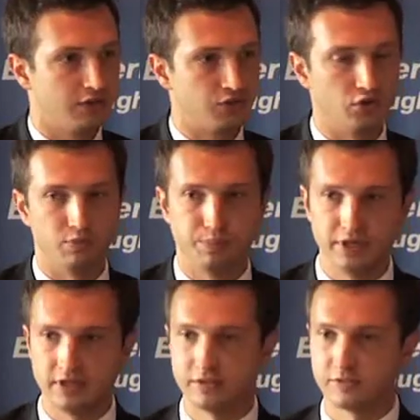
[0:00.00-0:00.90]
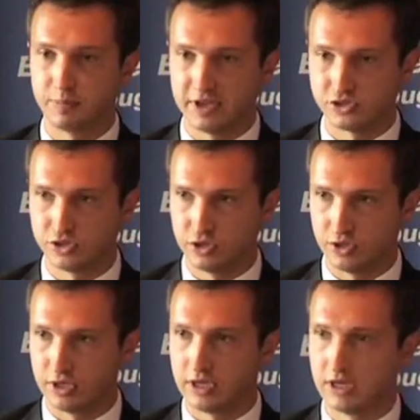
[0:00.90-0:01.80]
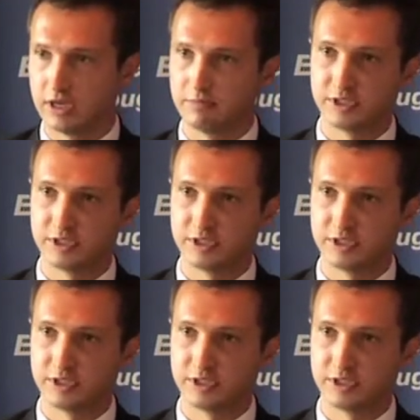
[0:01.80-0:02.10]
to build special uh,